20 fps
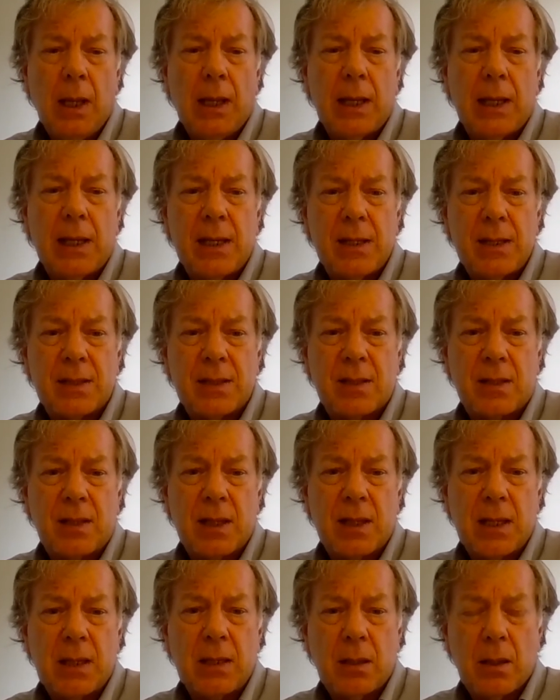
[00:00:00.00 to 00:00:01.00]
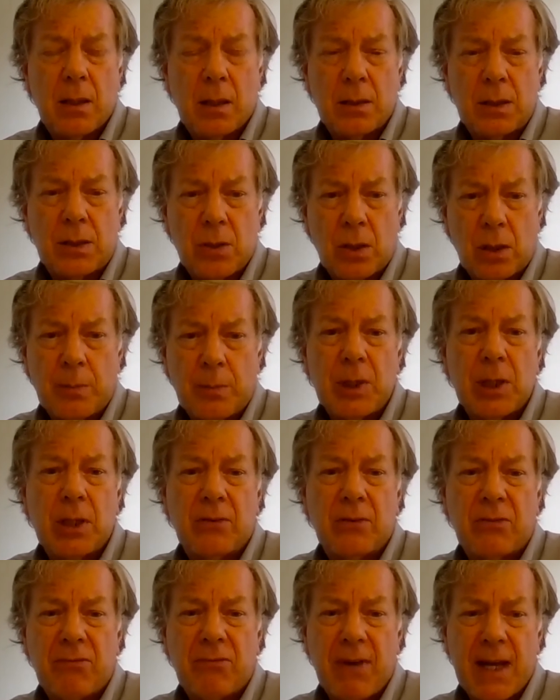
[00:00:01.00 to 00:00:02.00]
is the
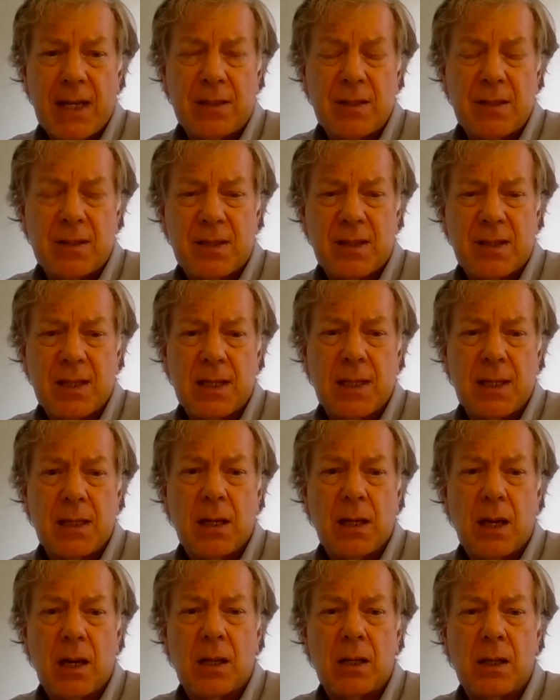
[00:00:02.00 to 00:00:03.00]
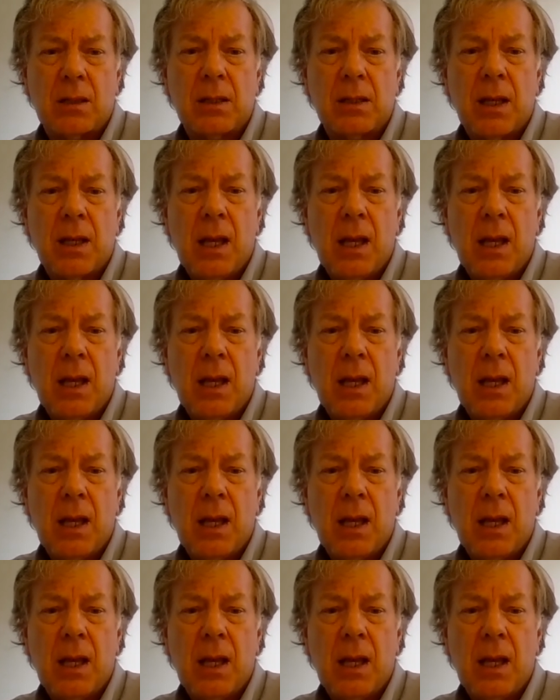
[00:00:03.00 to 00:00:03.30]
dominant fantasy, and